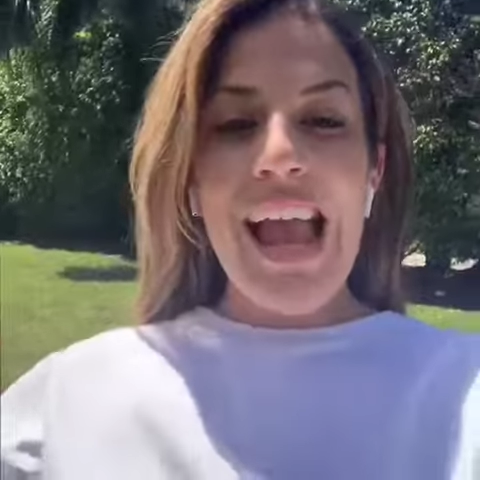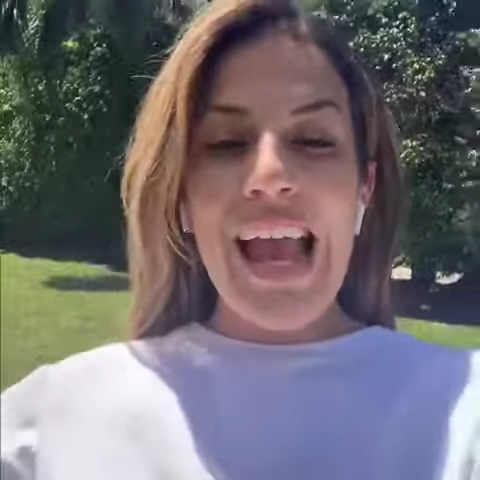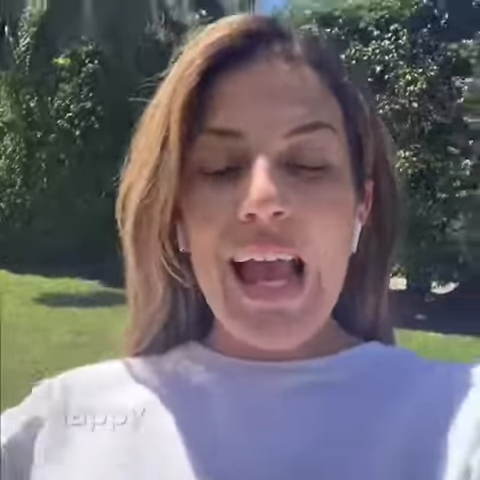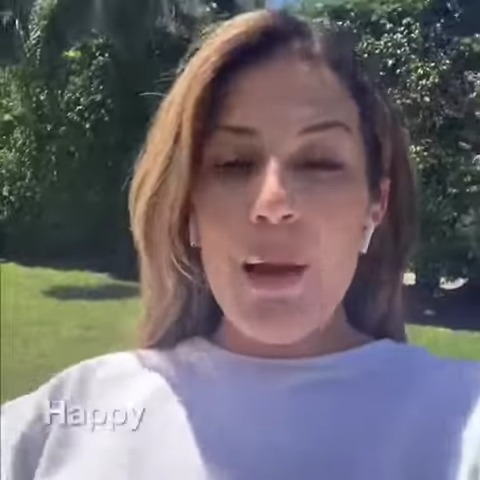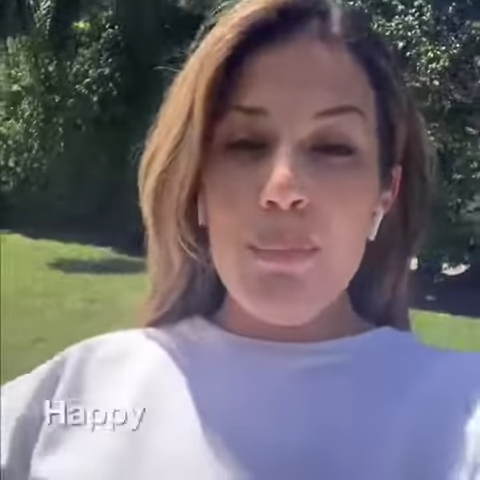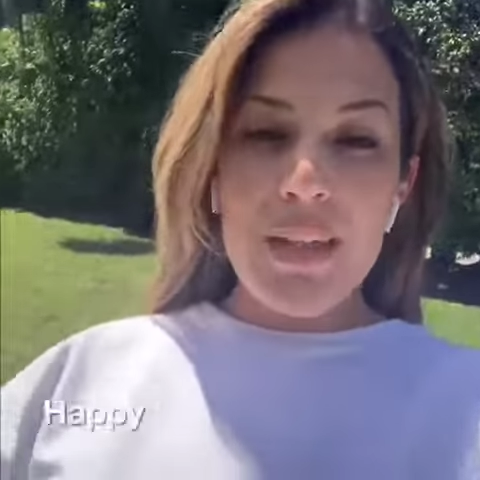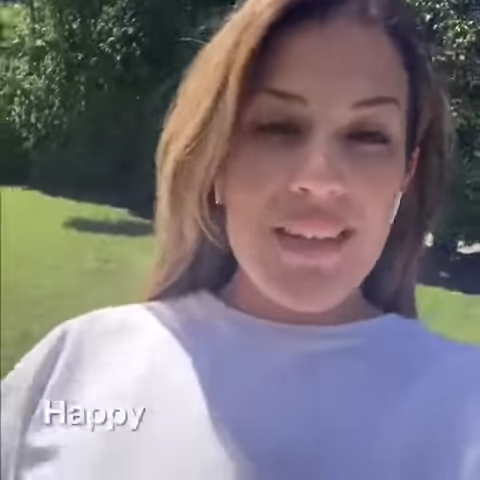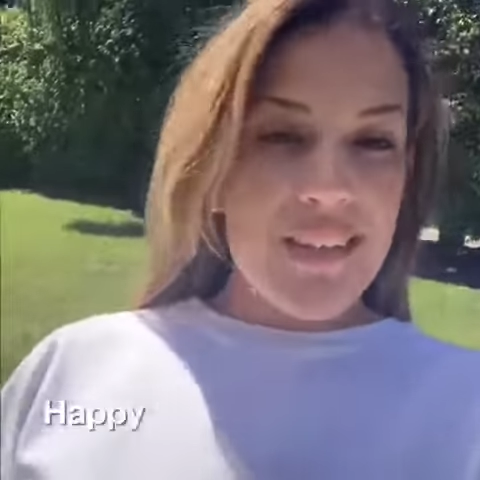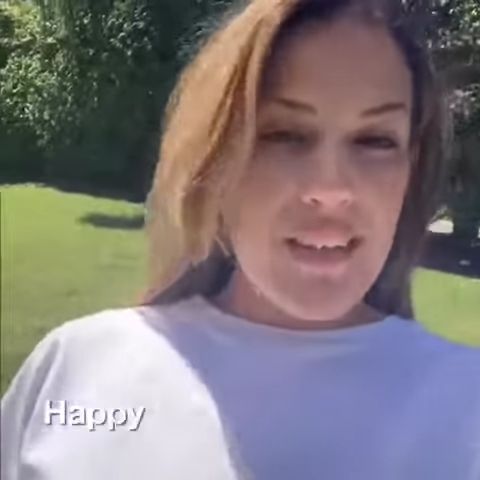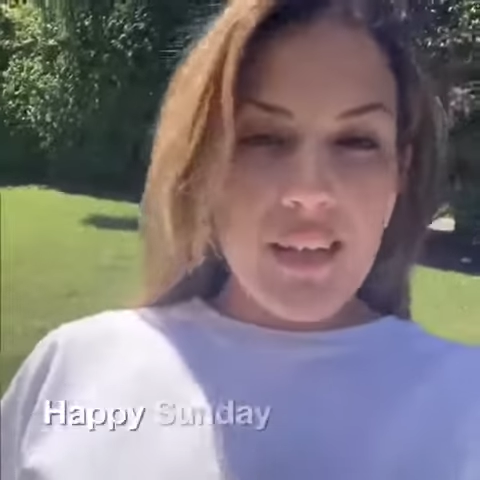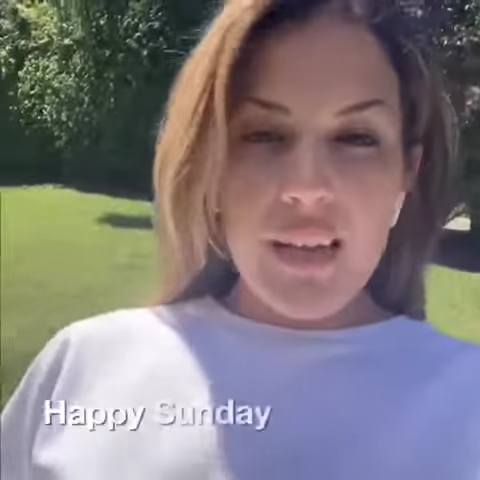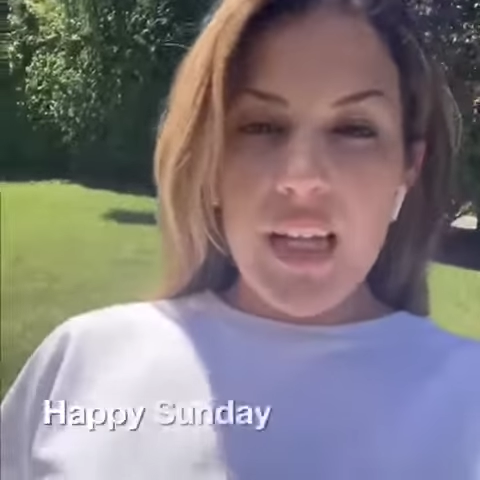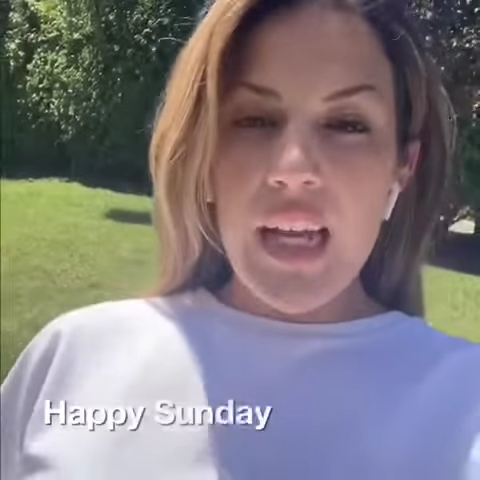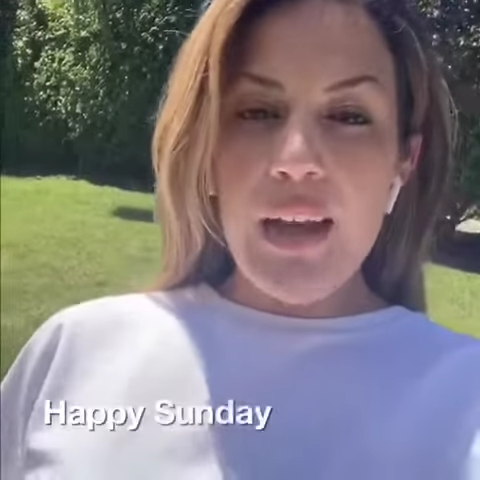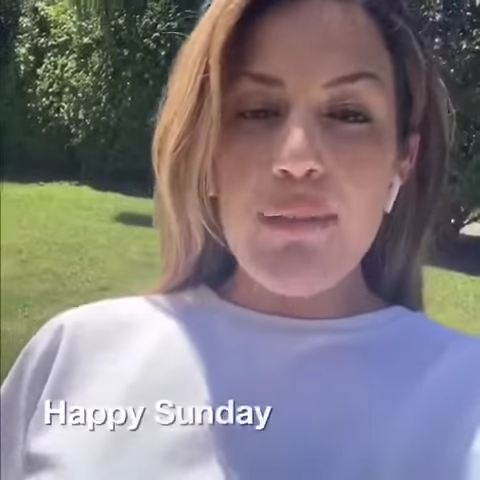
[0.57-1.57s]
Happy
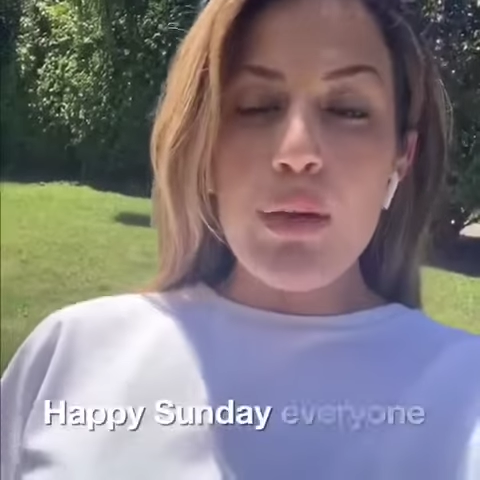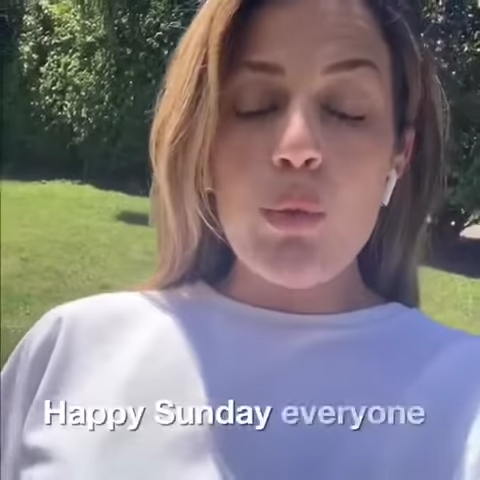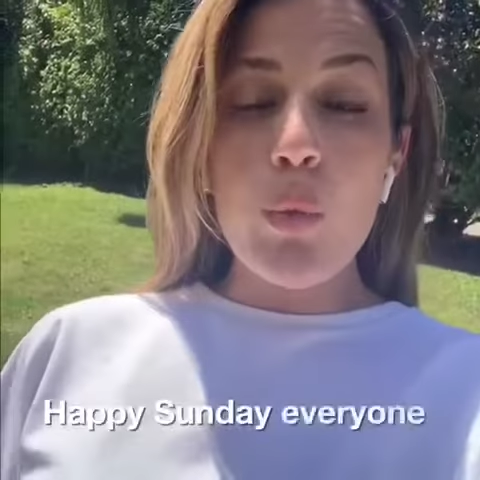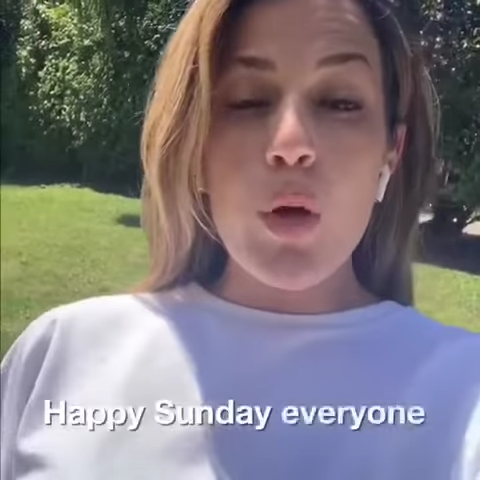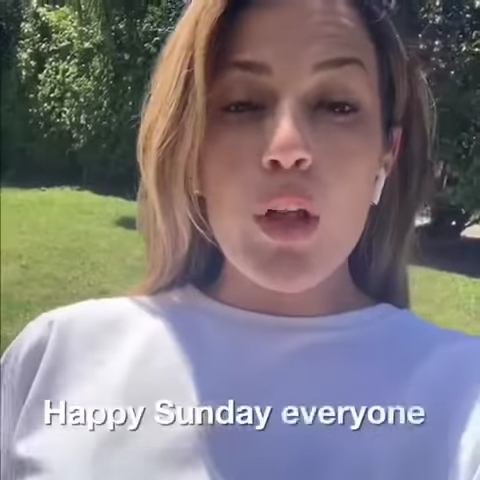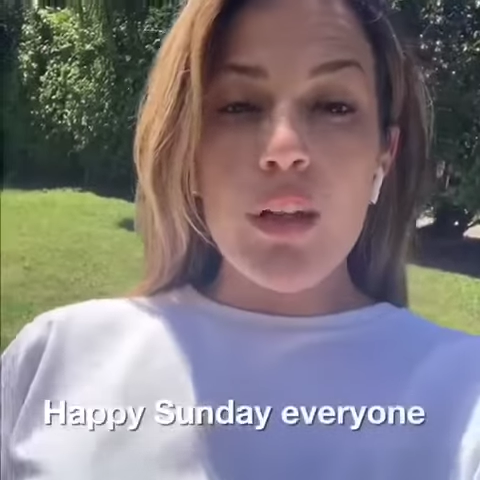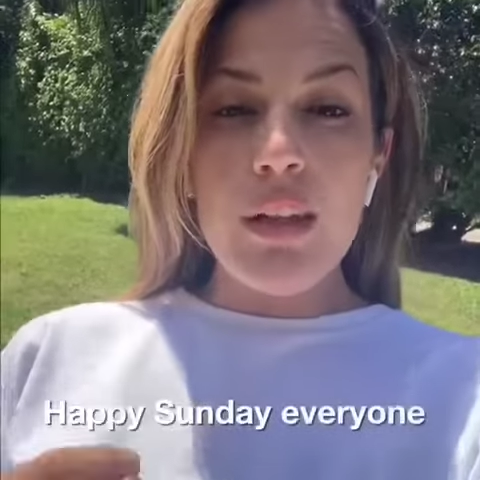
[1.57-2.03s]
Sunday, everyone.